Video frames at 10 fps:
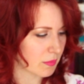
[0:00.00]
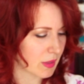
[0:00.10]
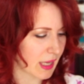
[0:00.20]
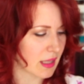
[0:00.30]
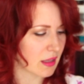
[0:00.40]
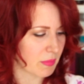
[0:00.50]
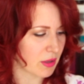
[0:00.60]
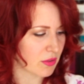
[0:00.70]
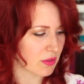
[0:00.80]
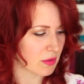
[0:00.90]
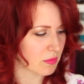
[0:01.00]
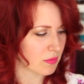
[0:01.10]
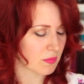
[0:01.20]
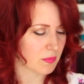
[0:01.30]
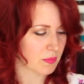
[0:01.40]
Again, both of
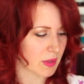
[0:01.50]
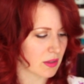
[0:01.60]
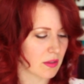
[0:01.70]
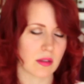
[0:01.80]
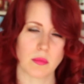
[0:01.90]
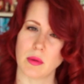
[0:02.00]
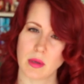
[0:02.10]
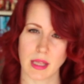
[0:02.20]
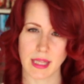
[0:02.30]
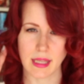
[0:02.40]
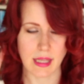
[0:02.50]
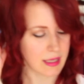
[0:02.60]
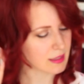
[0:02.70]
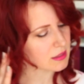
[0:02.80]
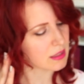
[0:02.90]
them are clearly
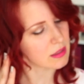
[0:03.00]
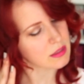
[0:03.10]
listening